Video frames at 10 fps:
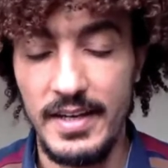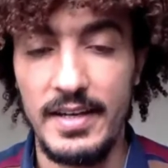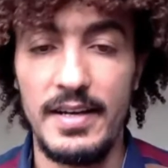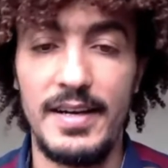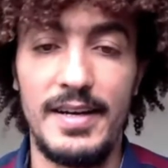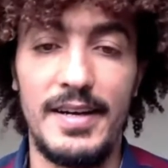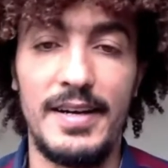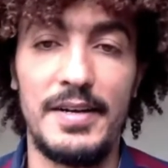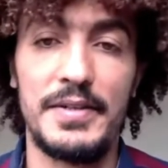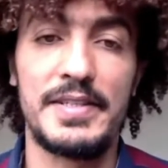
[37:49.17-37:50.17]
Uh,
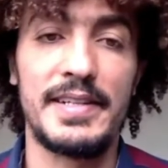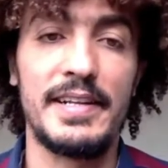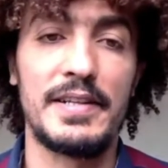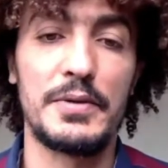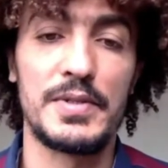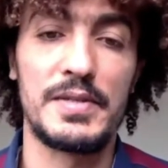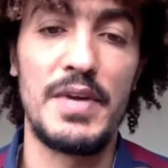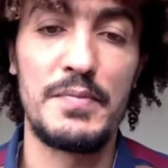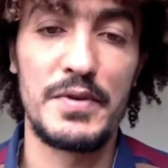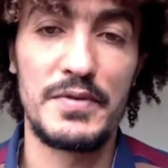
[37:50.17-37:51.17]
recently, there was a
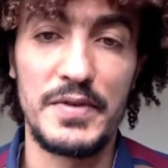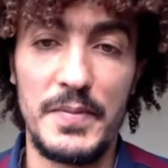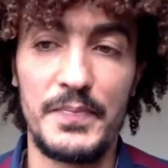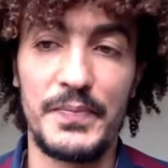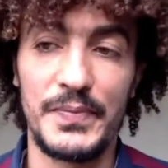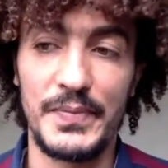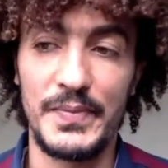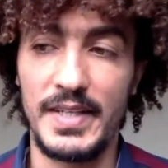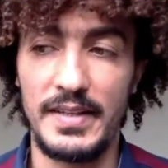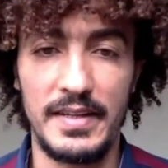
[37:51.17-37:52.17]
paper from I
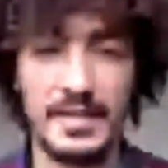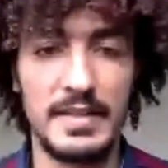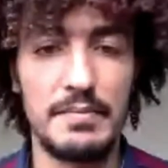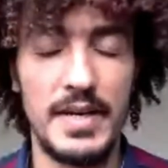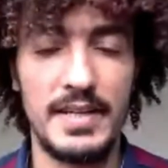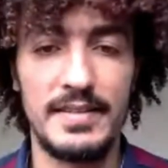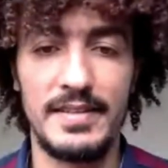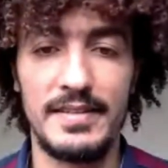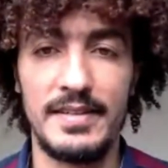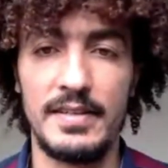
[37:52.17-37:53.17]
think DeepMind and
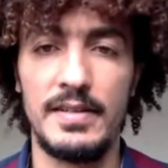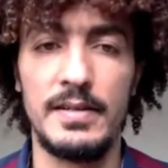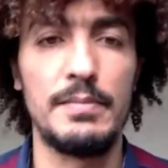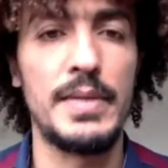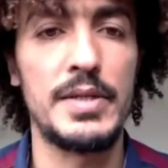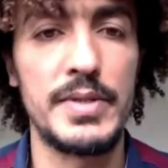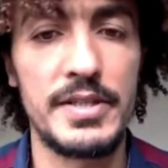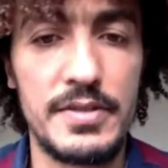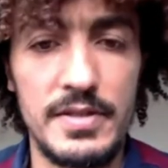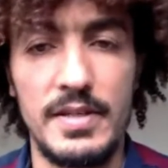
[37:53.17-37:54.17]
uh, Ben Recht